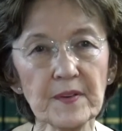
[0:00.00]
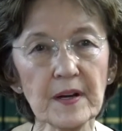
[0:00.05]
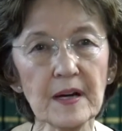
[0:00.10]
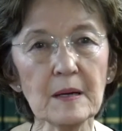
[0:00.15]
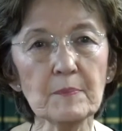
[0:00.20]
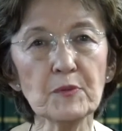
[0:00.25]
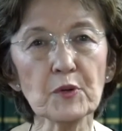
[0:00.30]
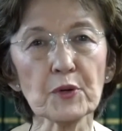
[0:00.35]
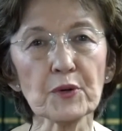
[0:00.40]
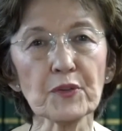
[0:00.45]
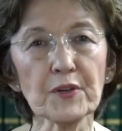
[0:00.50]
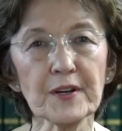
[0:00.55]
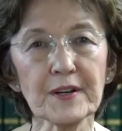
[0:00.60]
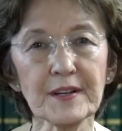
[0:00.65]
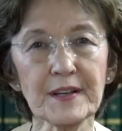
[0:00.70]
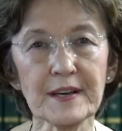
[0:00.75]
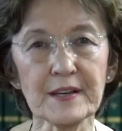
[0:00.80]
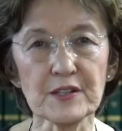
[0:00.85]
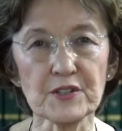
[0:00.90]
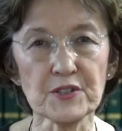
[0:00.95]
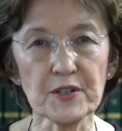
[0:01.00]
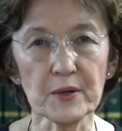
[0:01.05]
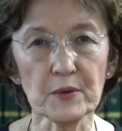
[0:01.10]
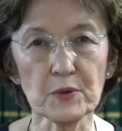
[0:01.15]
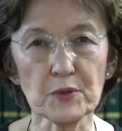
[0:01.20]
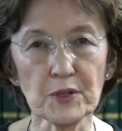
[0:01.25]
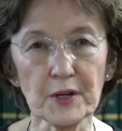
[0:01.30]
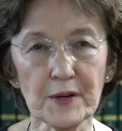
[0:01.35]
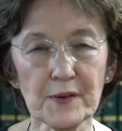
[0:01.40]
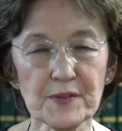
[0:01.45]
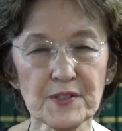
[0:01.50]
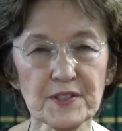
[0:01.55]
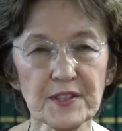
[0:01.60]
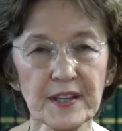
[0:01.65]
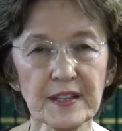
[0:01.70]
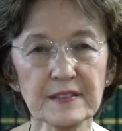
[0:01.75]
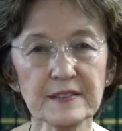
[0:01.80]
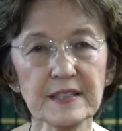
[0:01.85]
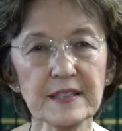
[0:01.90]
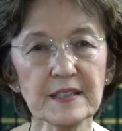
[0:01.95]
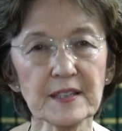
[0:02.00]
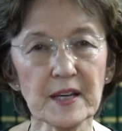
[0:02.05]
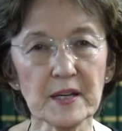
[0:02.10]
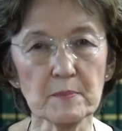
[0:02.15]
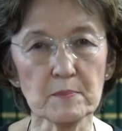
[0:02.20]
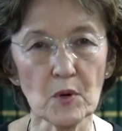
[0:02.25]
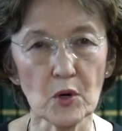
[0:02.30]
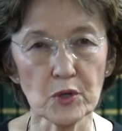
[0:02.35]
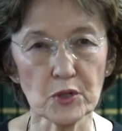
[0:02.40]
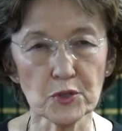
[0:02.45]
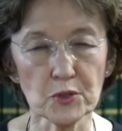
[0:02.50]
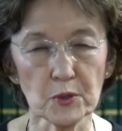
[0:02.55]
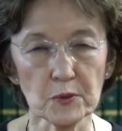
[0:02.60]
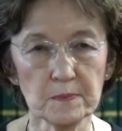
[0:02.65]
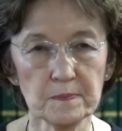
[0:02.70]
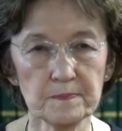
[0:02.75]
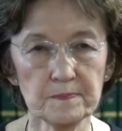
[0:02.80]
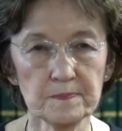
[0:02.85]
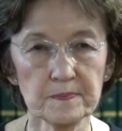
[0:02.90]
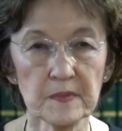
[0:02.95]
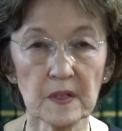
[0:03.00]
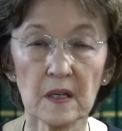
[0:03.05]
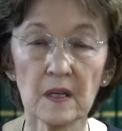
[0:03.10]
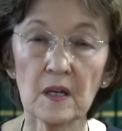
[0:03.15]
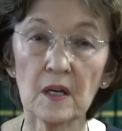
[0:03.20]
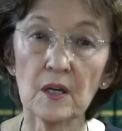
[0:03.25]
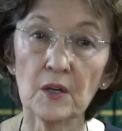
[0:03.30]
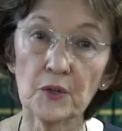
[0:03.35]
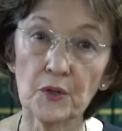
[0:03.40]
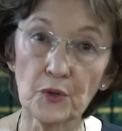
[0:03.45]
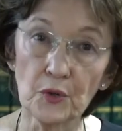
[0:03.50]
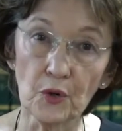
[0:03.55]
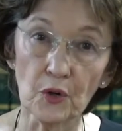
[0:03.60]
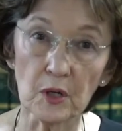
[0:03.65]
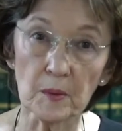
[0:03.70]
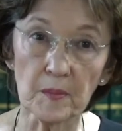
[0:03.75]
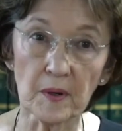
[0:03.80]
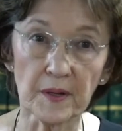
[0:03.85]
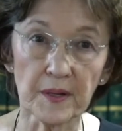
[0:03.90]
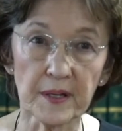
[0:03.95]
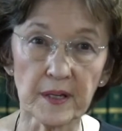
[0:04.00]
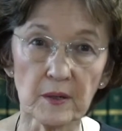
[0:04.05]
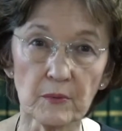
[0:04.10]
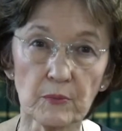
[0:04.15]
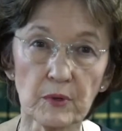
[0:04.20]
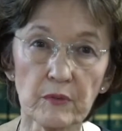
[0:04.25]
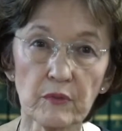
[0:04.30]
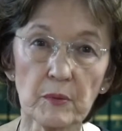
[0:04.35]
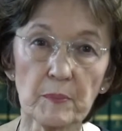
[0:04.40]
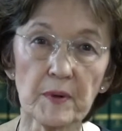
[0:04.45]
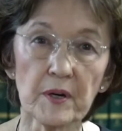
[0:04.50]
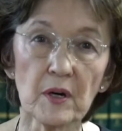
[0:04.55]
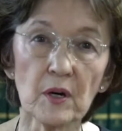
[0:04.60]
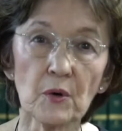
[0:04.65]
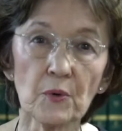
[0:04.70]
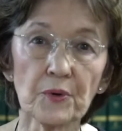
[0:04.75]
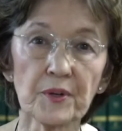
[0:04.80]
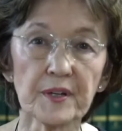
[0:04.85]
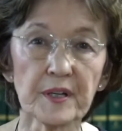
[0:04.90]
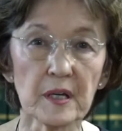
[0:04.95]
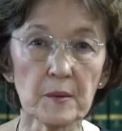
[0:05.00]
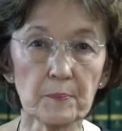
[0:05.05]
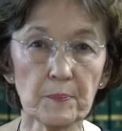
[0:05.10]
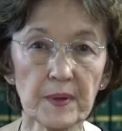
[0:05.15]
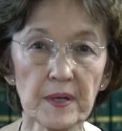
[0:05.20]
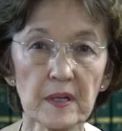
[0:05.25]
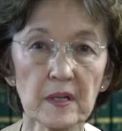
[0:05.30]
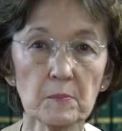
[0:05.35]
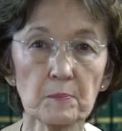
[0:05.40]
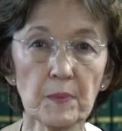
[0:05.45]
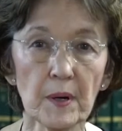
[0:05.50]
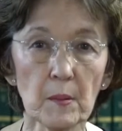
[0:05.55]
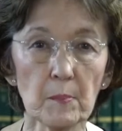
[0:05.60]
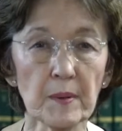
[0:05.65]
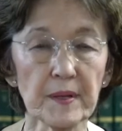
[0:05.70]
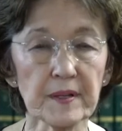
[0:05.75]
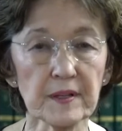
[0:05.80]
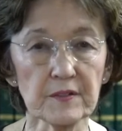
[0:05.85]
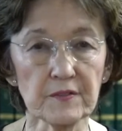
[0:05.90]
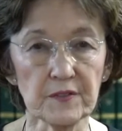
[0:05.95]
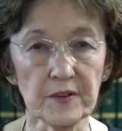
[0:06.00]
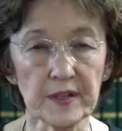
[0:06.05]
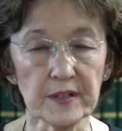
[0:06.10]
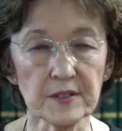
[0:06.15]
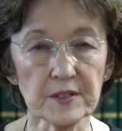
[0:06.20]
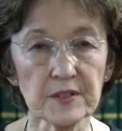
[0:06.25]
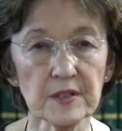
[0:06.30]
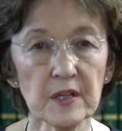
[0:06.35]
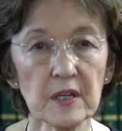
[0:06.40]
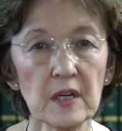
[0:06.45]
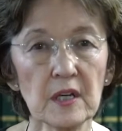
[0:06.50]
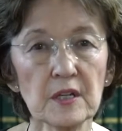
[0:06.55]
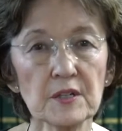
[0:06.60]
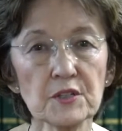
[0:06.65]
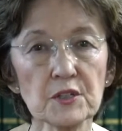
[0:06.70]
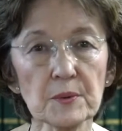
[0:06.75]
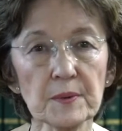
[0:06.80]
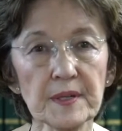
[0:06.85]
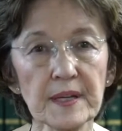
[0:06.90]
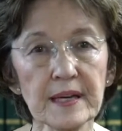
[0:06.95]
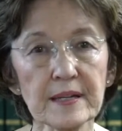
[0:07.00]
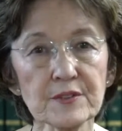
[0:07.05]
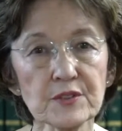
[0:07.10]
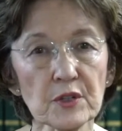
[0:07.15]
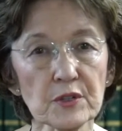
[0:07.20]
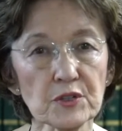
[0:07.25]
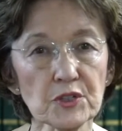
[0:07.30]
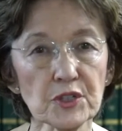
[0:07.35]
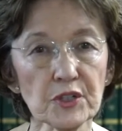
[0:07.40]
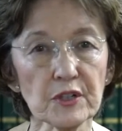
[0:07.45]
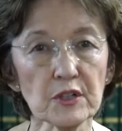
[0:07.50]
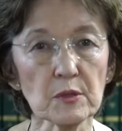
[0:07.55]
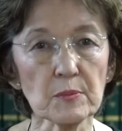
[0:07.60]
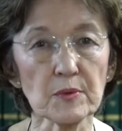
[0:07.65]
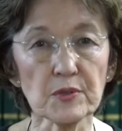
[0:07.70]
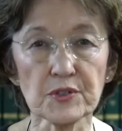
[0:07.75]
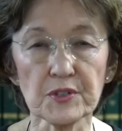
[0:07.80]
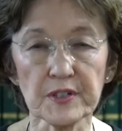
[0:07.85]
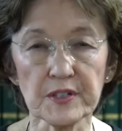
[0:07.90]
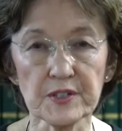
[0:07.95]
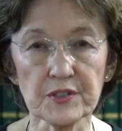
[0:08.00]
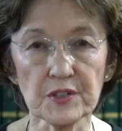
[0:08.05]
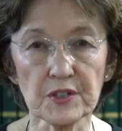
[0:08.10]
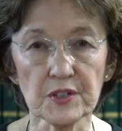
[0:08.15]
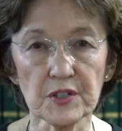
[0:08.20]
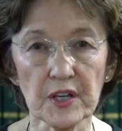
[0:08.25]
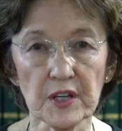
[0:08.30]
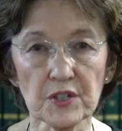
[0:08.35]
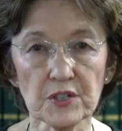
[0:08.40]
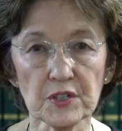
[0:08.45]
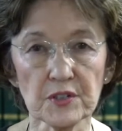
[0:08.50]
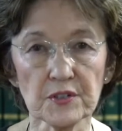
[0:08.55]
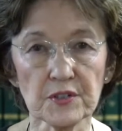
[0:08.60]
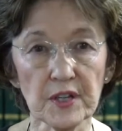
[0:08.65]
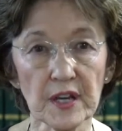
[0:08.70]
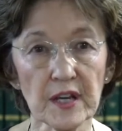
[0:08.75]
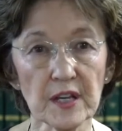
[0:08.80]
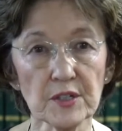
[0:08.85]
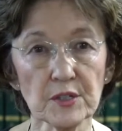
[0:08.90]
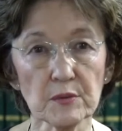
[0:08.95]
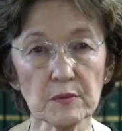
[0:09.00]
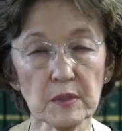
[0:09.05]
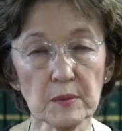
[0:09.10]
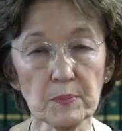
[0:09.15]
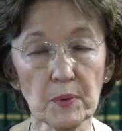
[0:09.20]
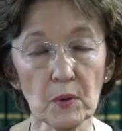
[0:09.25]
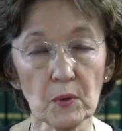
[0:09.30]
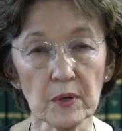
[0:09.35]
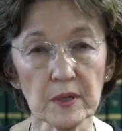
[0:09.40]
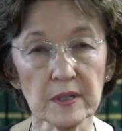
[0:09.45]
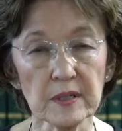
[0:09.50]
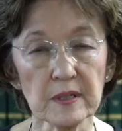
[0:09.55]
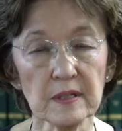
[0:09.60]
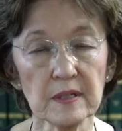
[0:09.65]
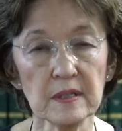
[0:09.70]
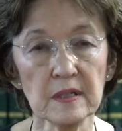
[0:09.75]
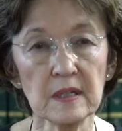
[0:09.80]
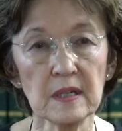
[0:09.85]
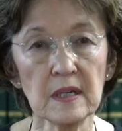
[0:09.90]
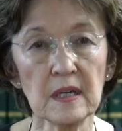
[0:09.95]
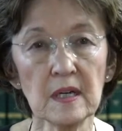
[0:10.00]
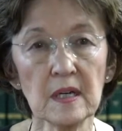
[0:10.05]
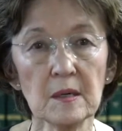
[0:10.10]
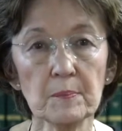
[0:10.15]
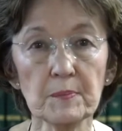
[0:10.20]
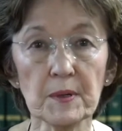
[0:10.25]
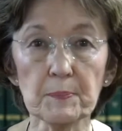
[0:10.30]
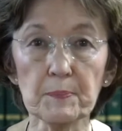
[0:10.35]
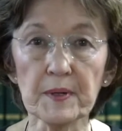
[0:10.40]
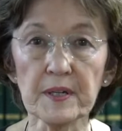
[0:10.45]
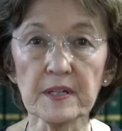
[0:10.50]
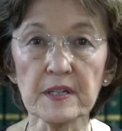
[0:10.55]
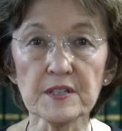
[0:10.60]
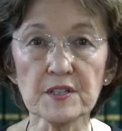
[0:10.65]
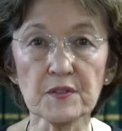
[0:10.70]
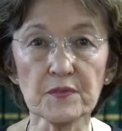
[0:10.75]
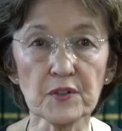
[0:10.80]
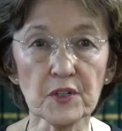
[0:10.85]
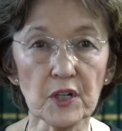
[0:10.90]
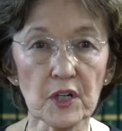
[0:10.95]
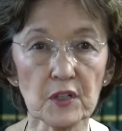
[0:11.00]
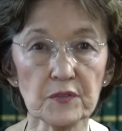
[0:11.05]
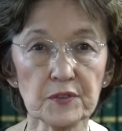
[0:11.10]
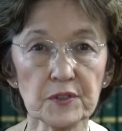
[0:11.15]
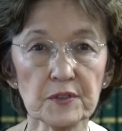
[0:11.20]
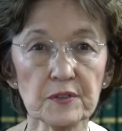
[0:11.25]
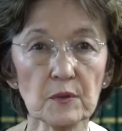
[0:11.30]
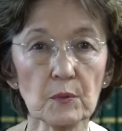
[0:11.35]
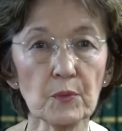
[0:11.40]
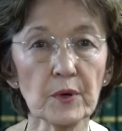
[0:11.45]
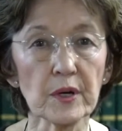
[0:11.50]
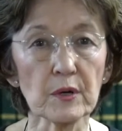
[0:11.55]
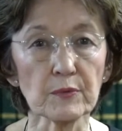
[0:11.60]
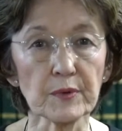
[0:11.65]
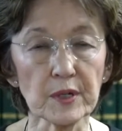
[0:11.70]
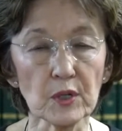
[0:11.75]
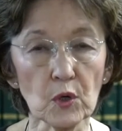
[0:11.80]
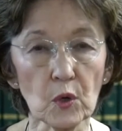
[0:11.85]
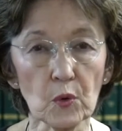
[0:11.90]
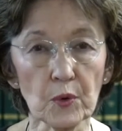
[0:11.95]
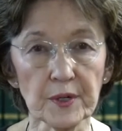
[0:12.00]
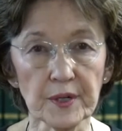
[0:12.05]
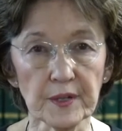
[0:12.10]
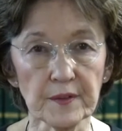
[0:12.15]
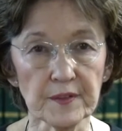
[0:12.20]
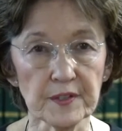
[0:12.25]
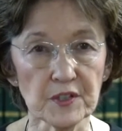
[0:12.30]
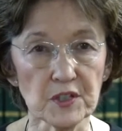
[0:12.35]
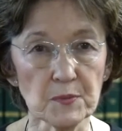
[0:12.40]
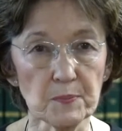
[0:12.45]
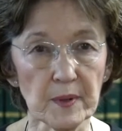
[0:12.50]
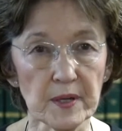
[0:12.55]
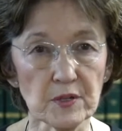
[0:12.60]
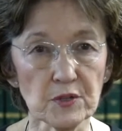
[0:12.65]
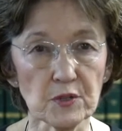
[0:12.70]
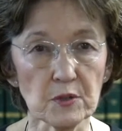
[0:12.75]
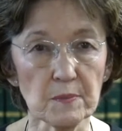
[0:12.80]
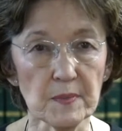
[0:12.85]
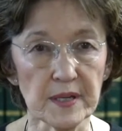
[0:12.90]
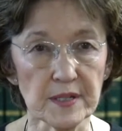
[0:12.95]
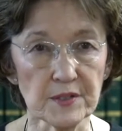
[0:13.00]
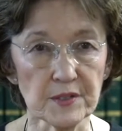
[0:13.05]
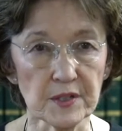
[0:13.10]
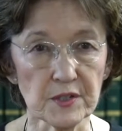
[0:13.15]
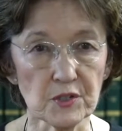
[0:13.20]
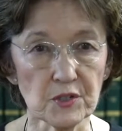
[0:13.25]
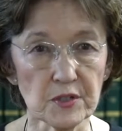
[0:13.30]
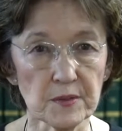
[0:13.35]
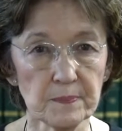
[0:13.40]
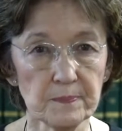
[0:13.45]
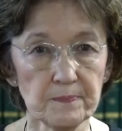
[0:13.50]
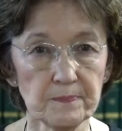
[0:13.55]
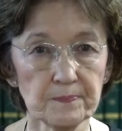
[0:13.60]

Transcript: I'm North Carolina Secretary of State Elaine Marshall. Normally, we would be holding a big public event to announce our Charitable Solicitations Annual Report, but because of COVID, we're recording this special message.